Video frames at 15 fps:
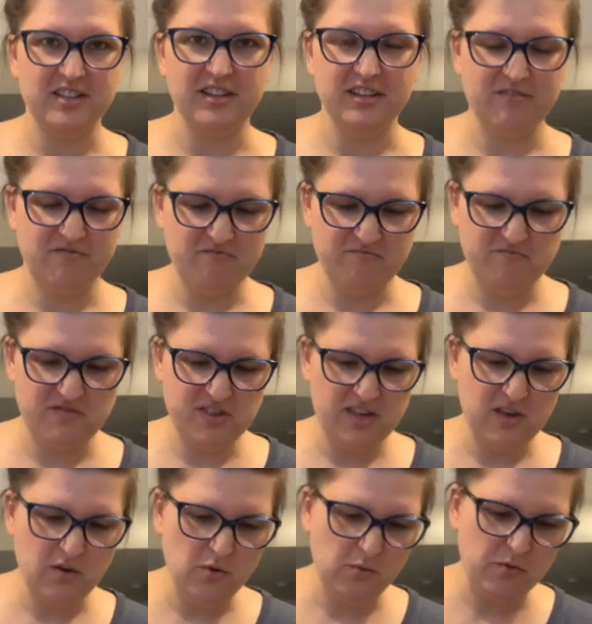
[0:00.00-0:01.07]
a
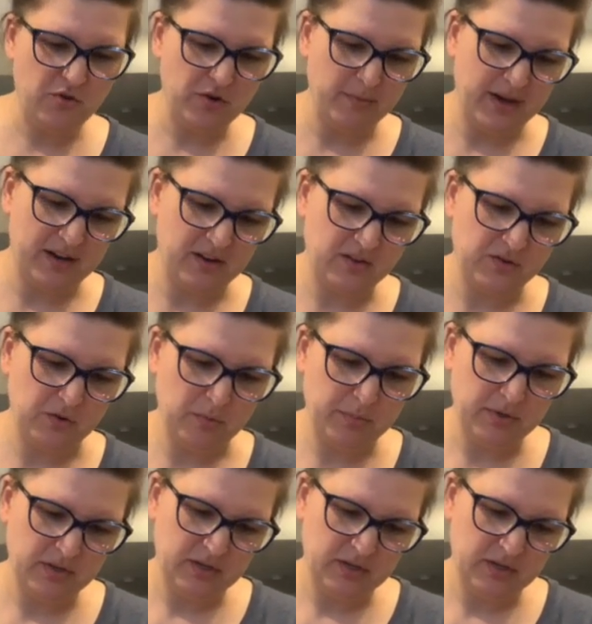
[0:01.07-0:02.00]
huge amount of soup.